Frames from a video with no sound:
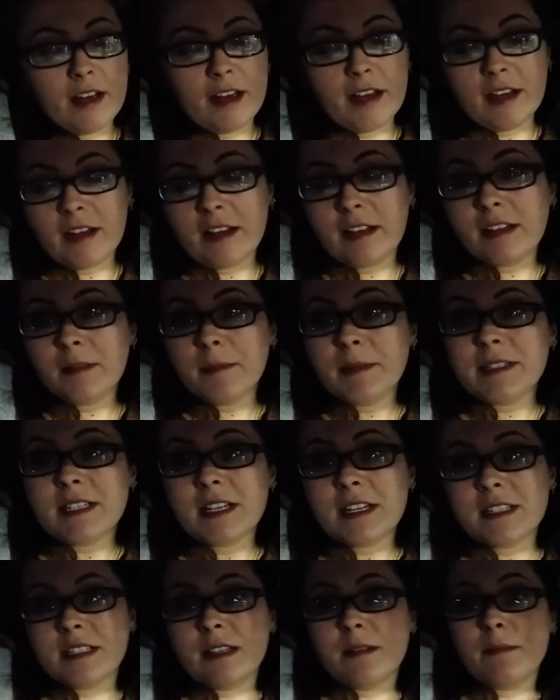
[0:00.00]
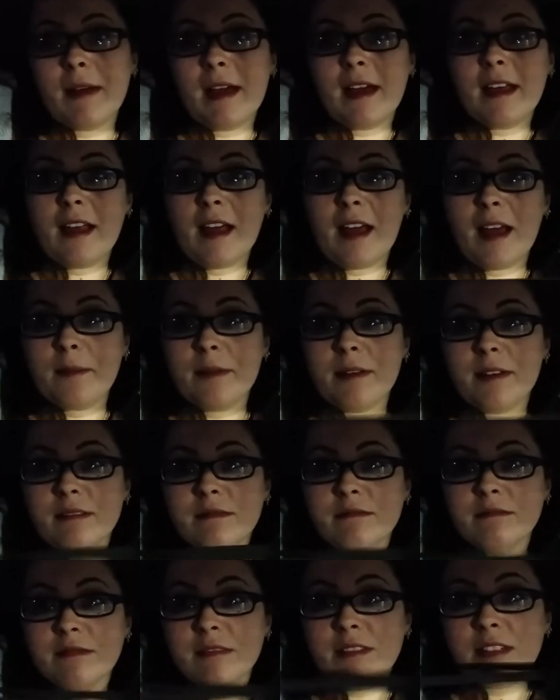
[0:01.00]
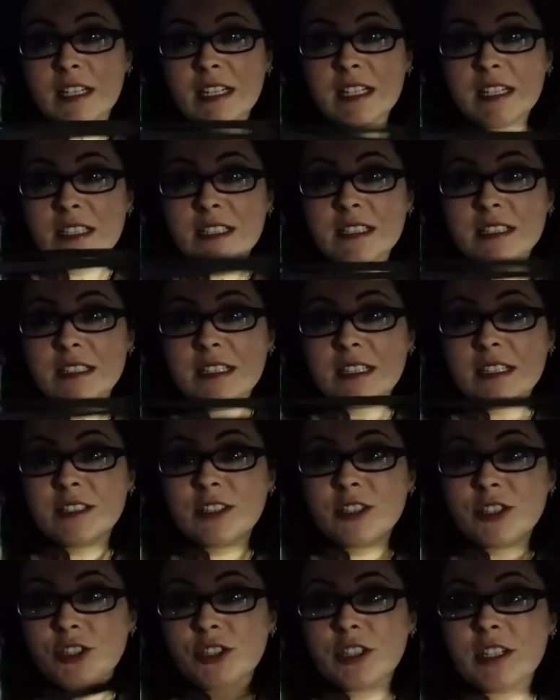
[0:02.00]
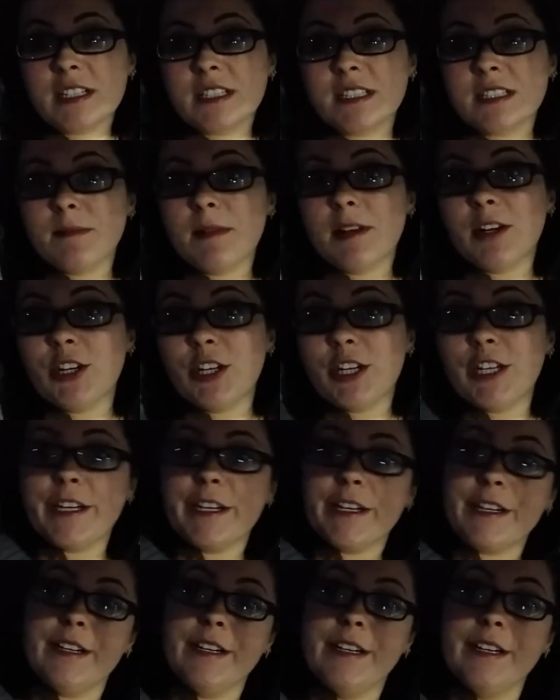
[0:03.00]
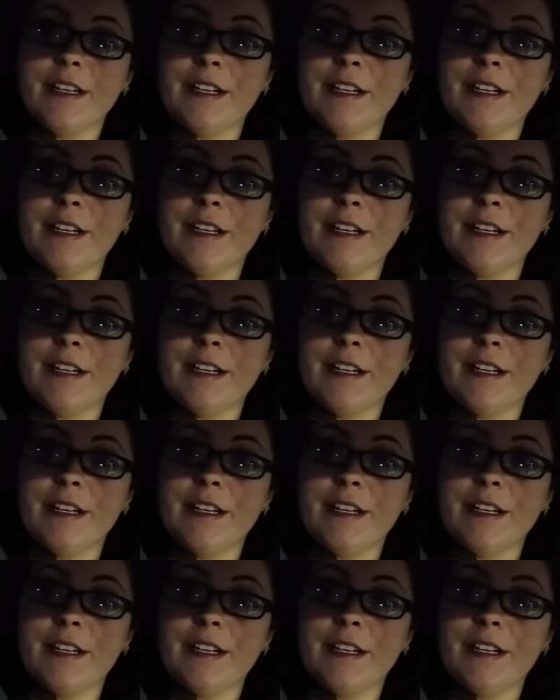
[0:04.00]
And let me tell you something bad happened. This is a string to my hoodie.